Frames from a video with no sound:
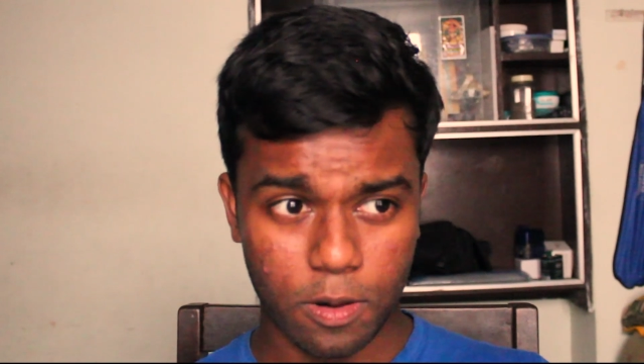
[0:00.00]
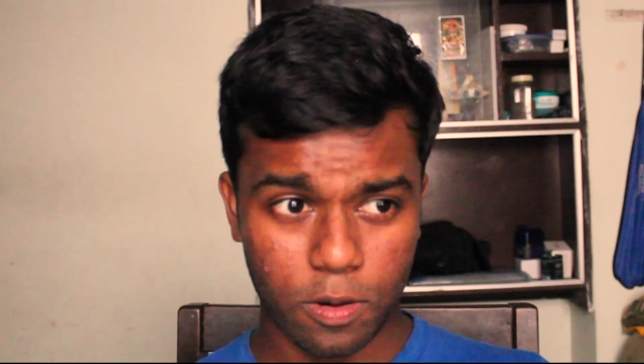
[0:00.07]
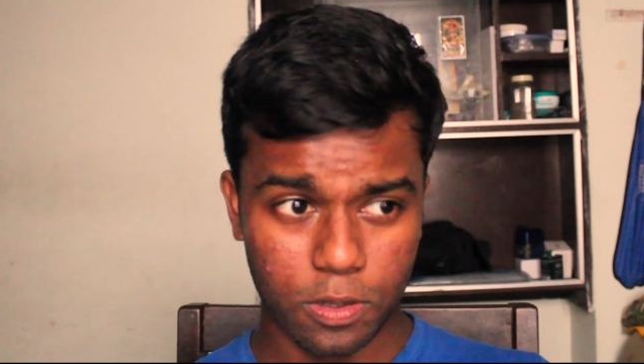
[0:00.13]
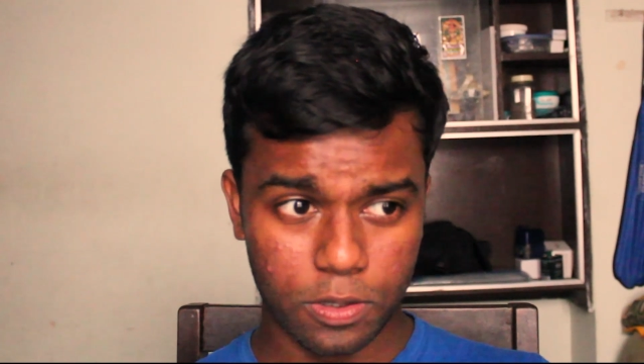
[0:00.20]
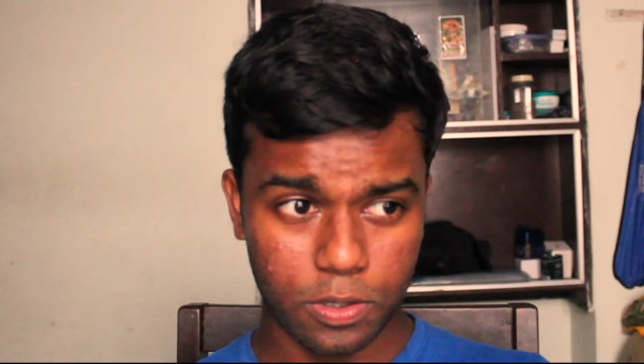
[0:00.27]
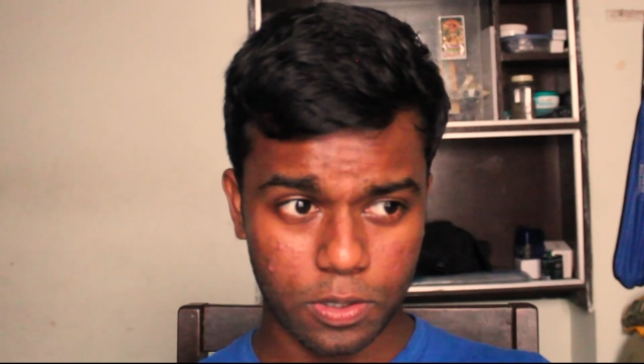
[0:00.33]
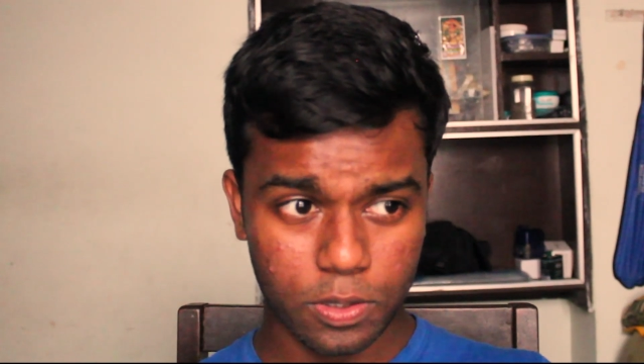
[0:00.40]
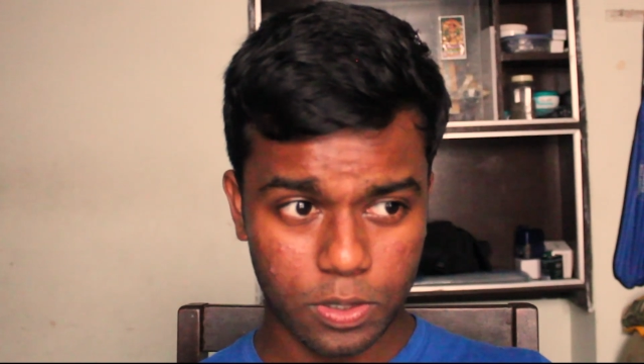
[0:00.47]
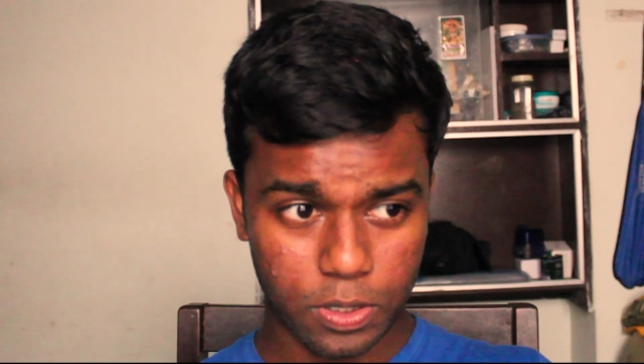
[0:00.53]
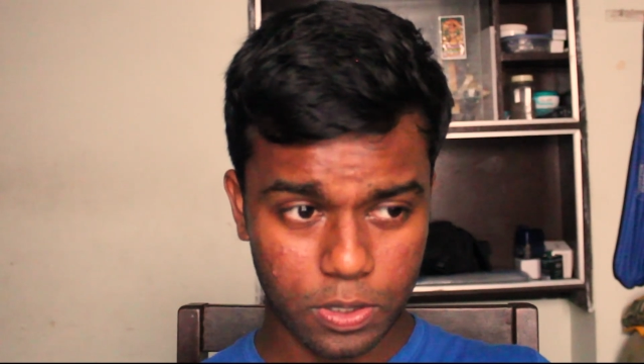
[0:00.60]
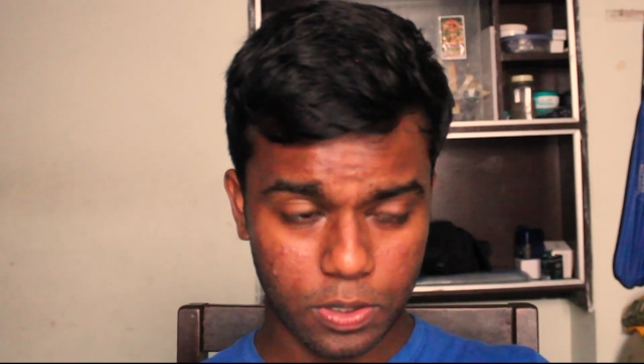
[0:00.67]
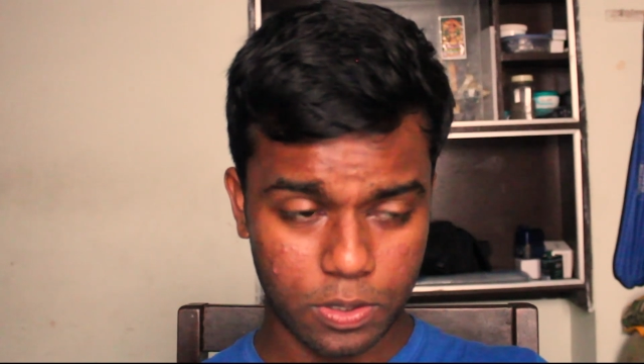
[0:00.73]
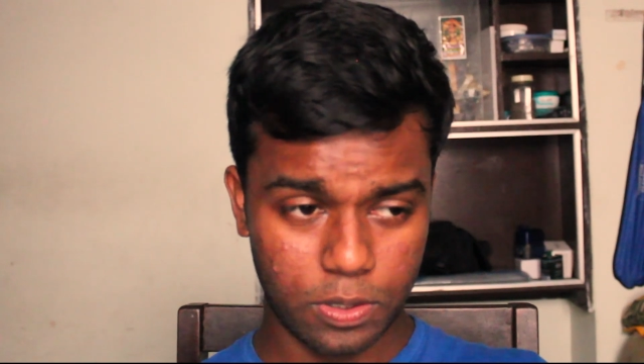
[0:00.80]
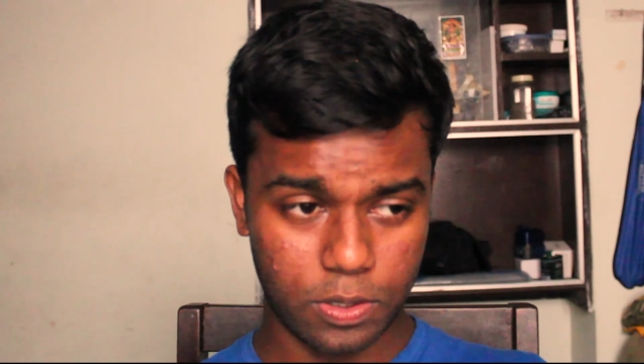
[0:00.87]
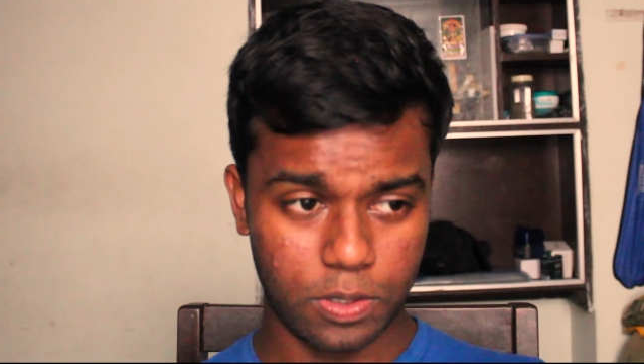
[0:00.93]
And
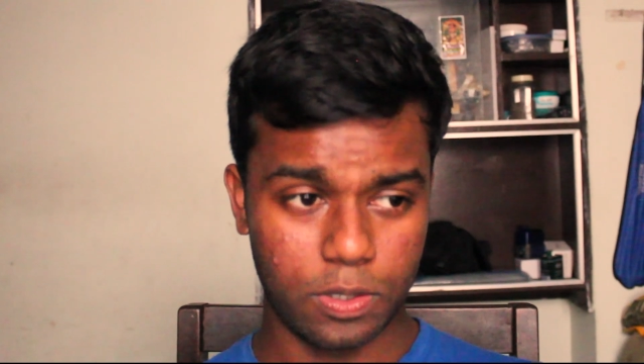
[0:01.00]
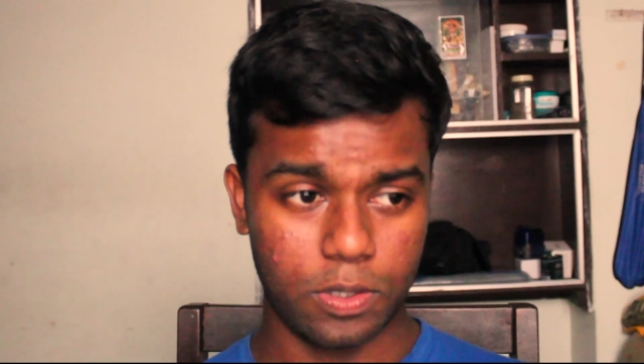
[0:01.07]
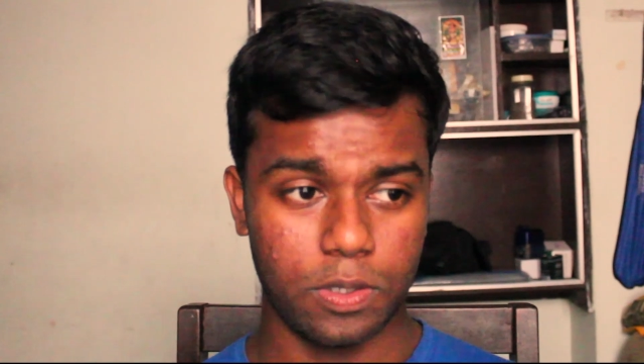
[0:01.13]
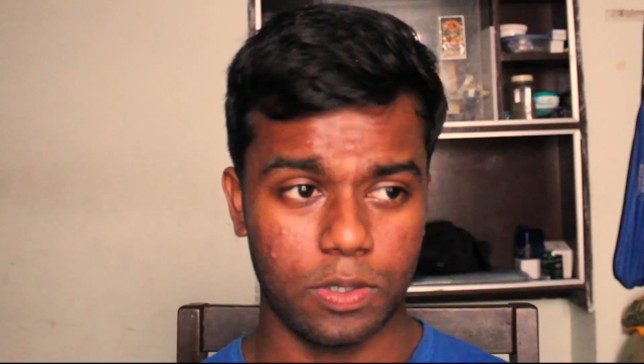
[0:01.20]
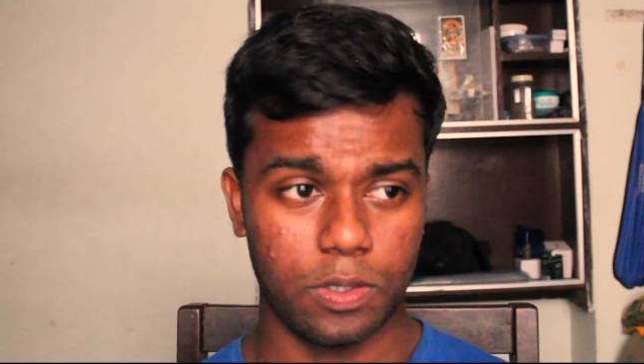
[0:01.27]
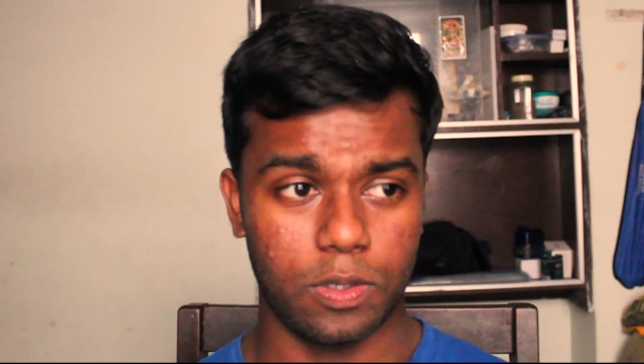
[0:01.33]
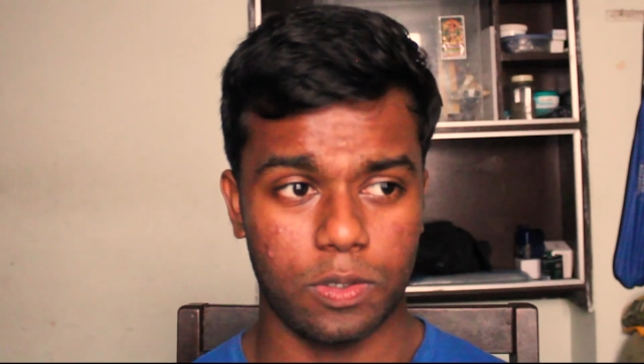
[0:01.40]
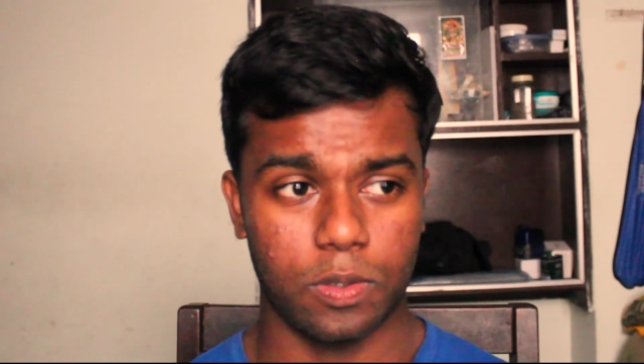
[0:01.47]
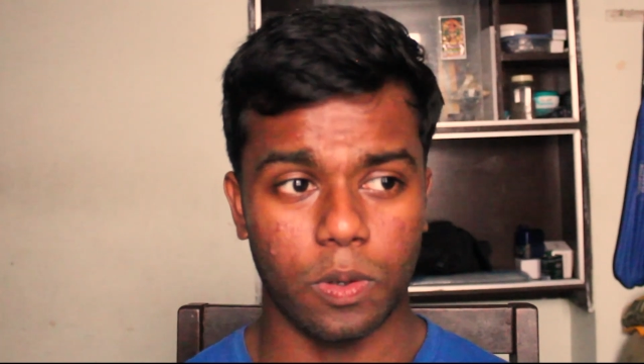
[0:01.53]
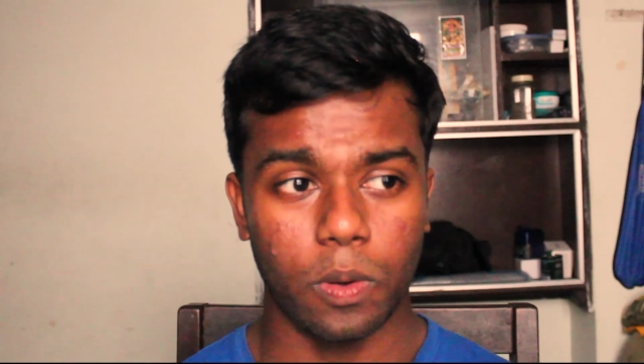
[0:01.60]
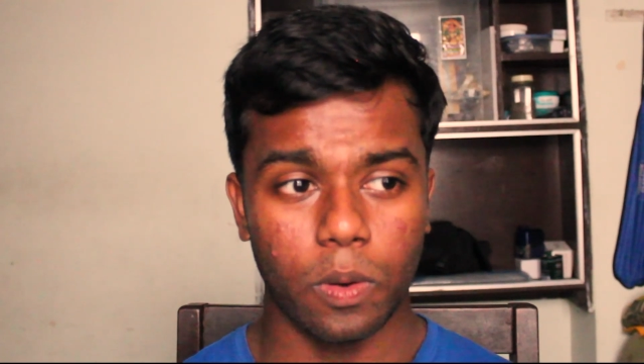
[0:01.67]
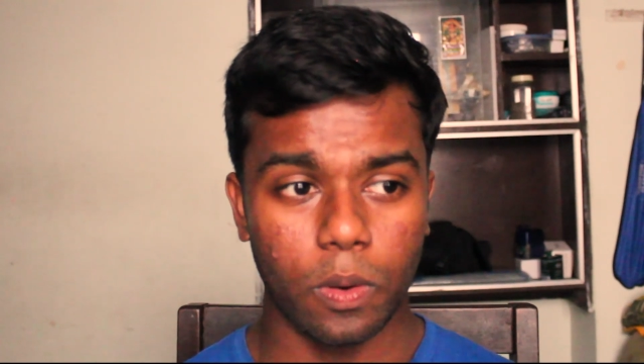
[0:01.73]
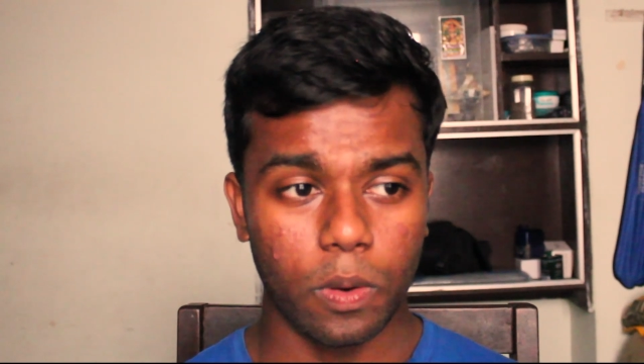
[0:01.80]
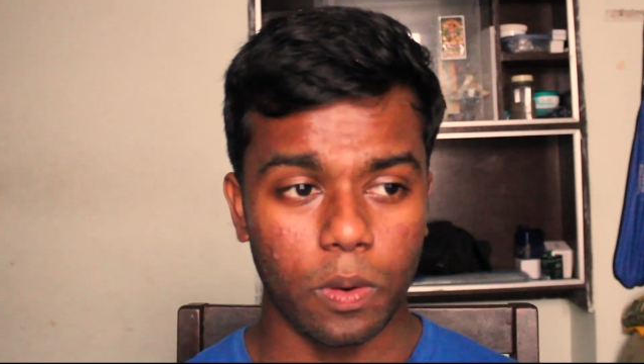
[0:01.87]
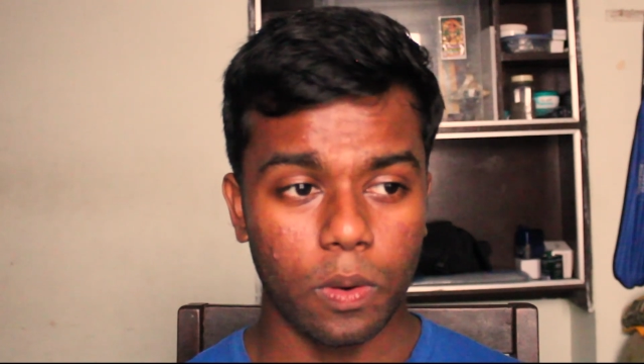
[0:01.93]

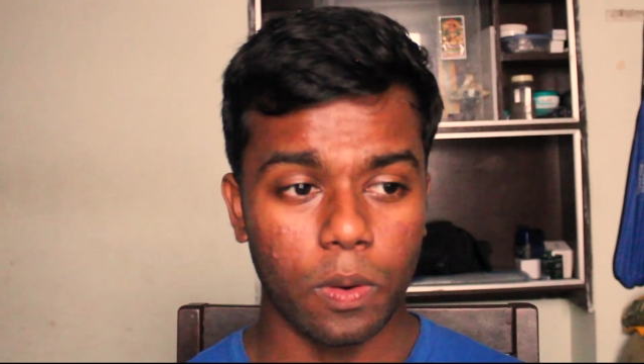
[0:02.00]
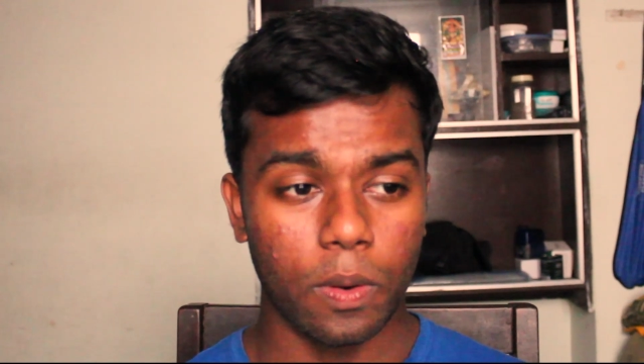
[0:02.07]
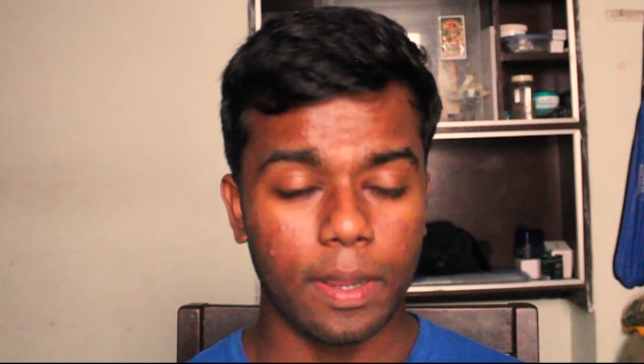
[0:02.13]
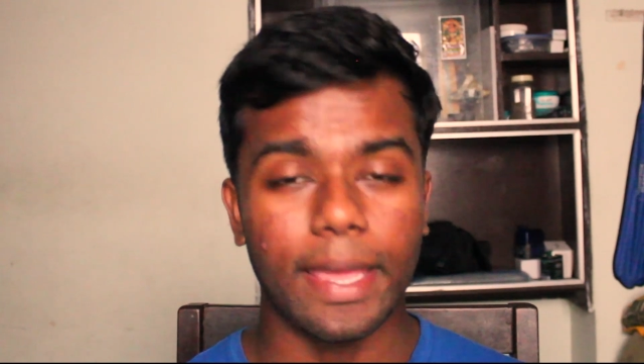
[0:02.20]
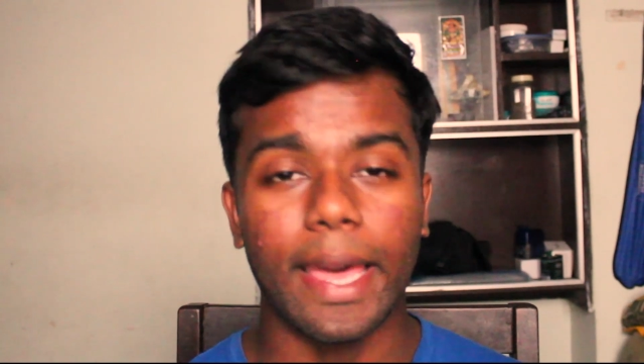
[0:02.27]
also